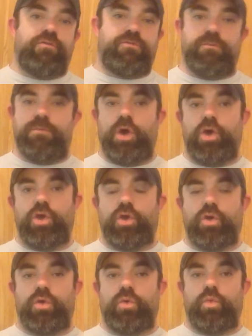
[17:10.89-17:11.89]

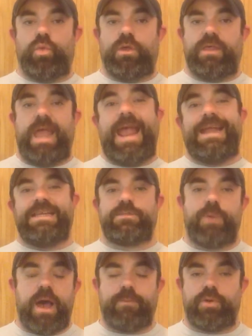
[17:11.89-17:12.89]
familiar with 80s
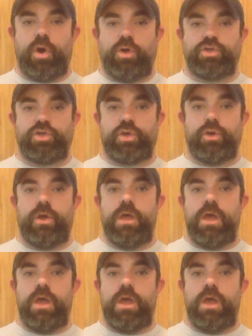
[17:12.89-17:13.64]
pop culture,